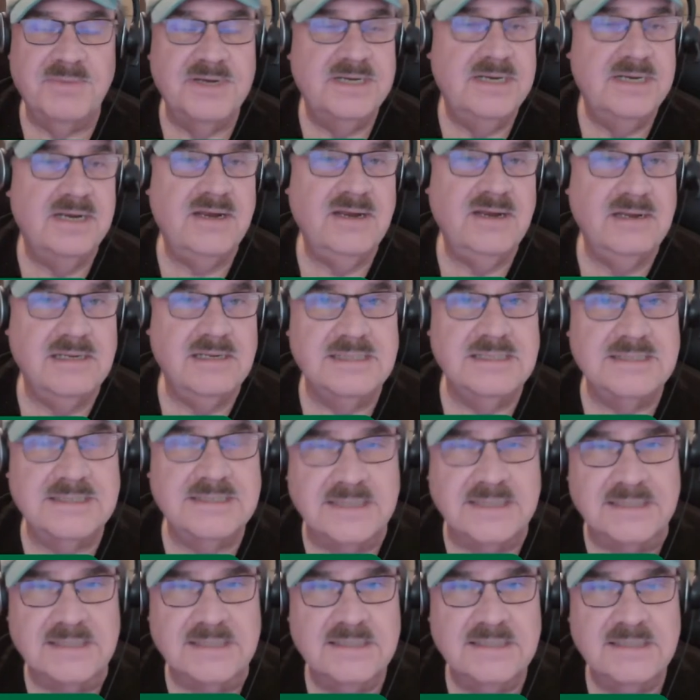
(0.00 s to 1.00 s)
particularly
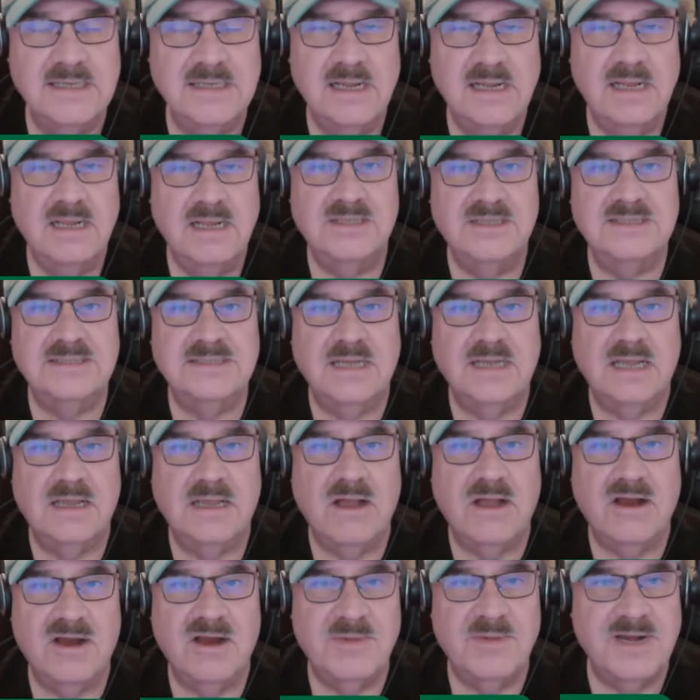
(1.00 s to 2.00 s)
since
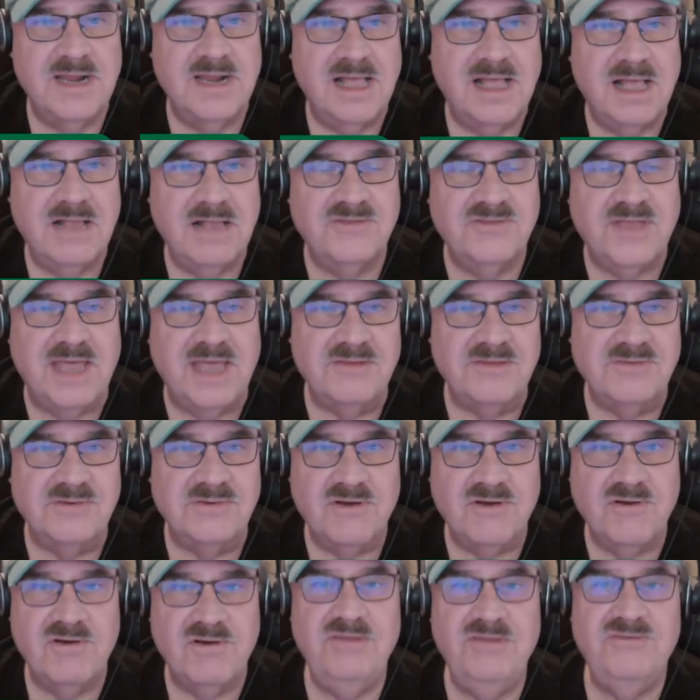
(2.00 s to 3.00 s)
carbon dioxide has
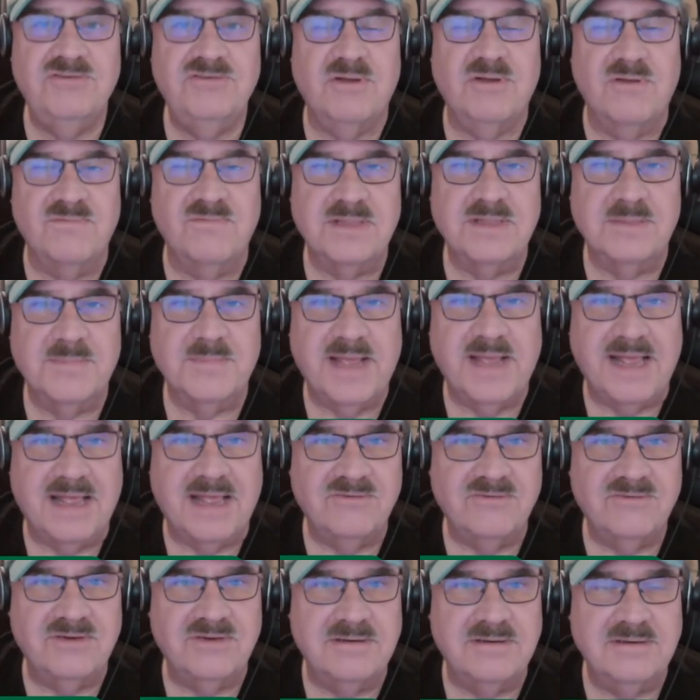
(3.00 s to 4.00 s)
increased over the
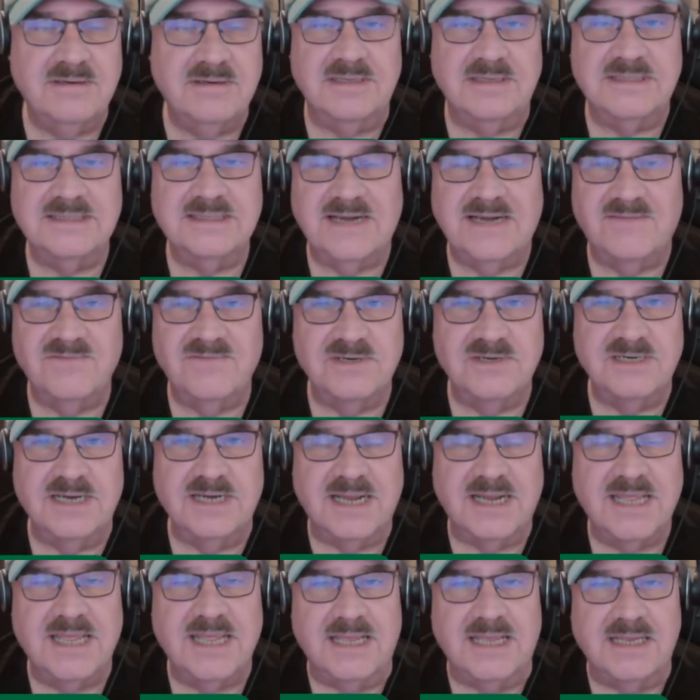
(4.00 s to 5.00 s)
past uh, several
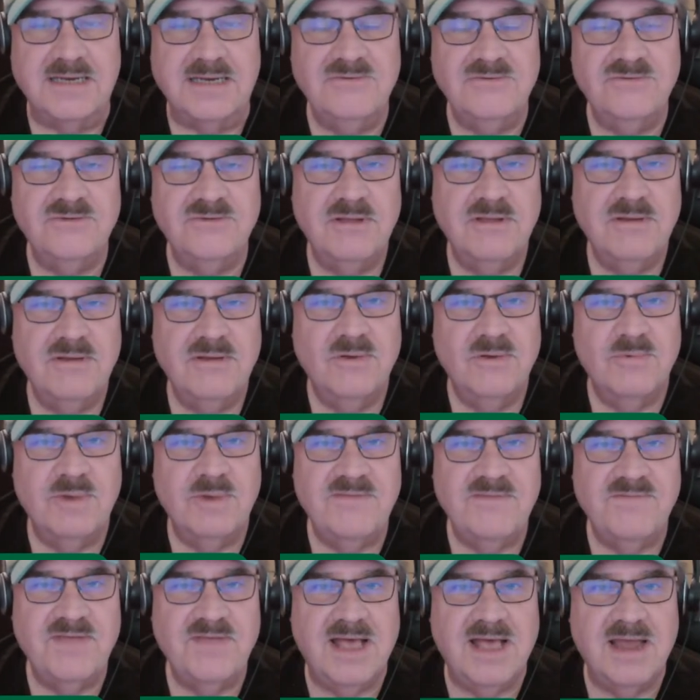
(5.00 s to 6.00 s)
decades,
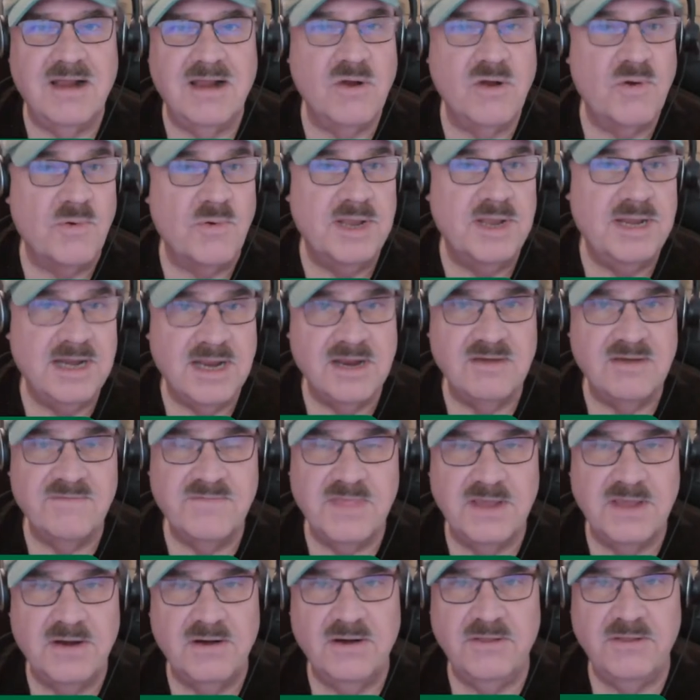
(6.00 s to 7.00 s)
we've got a greening
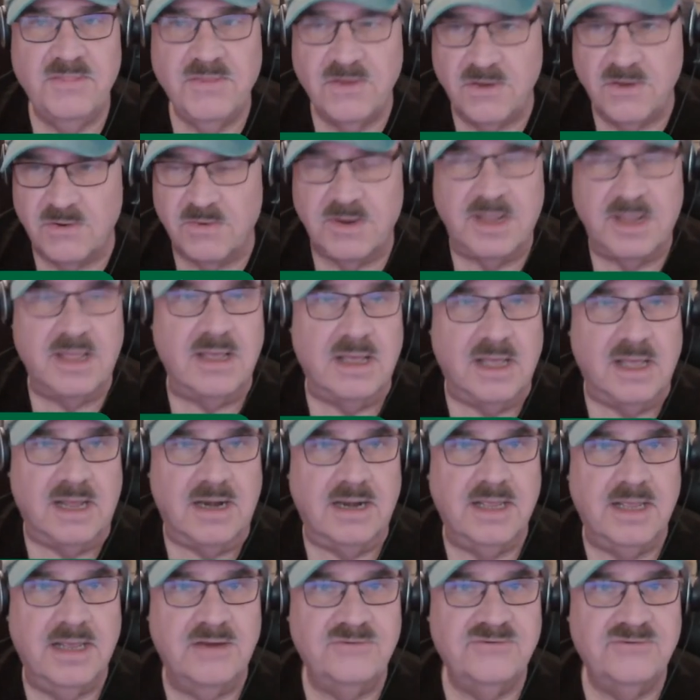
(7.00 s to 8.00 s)
of the earth going
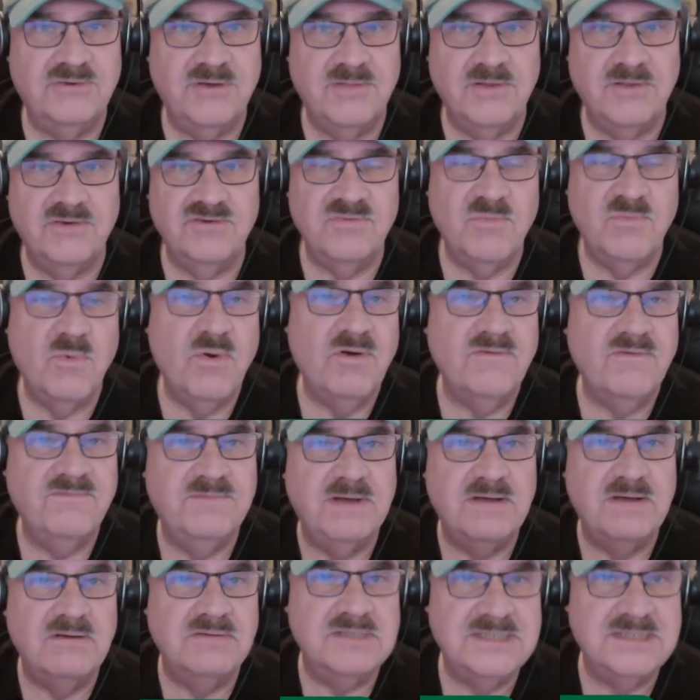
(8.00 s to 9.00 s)
on. And so there's more
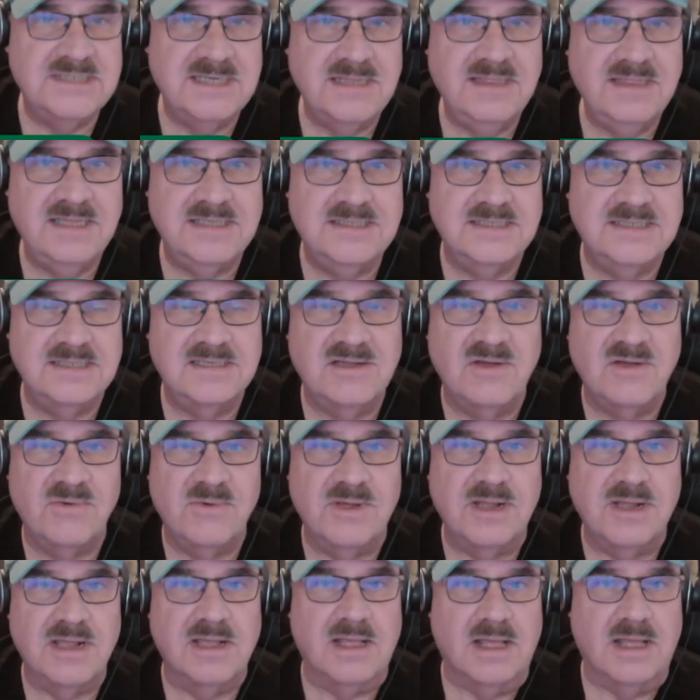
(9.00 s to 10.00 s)
photosynthesis
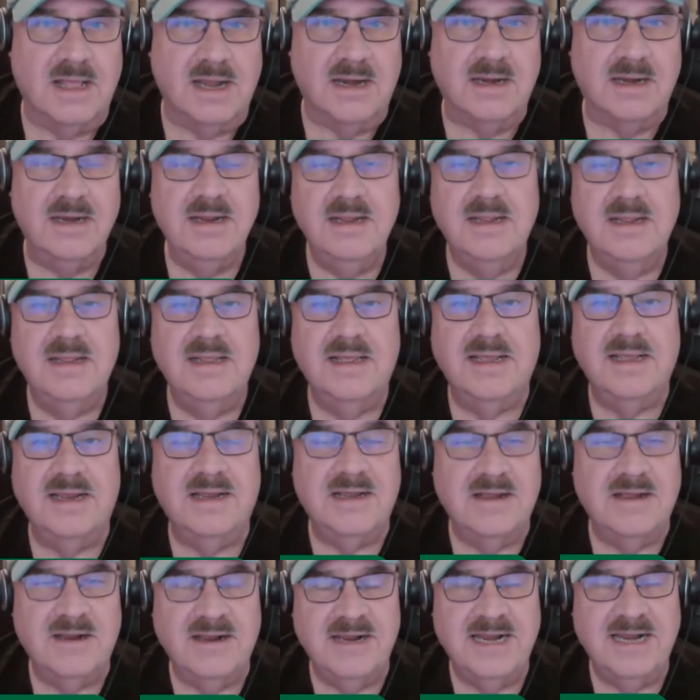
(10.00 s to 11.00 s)
going on.
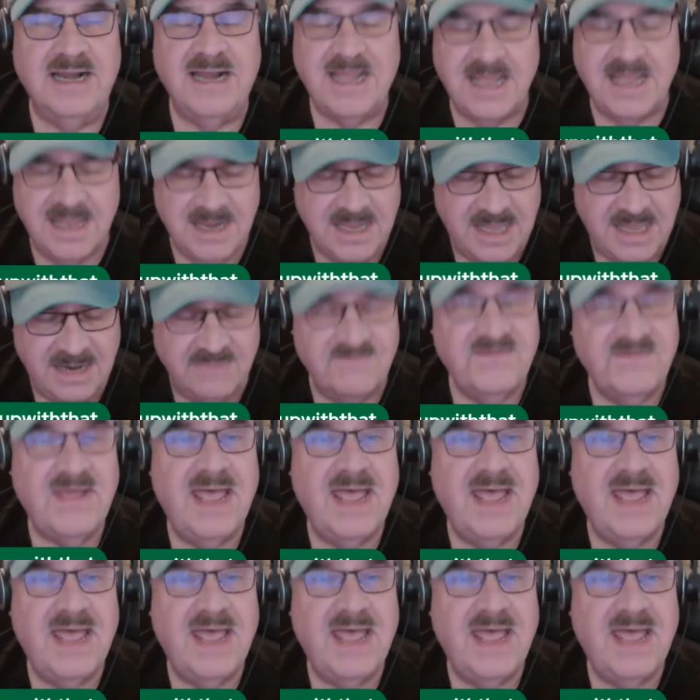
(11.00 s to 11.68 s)
Uh, and I, uh, in